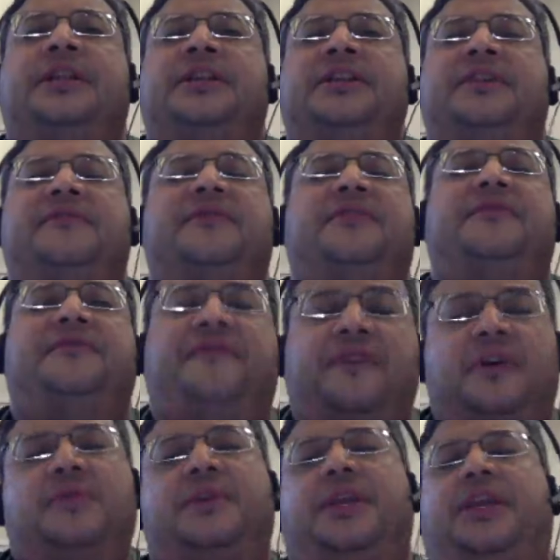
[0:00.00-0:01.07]
different
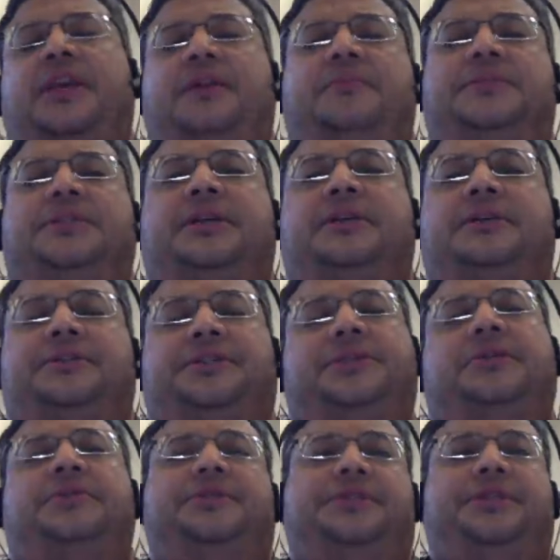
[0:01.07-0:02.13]
phonemes that are
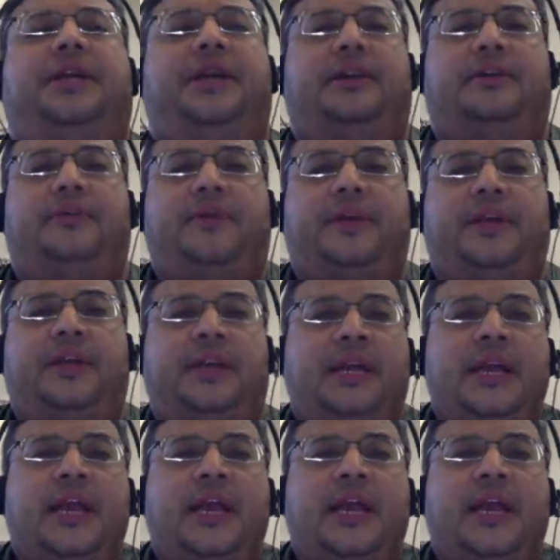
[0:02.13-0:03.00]
associated with it.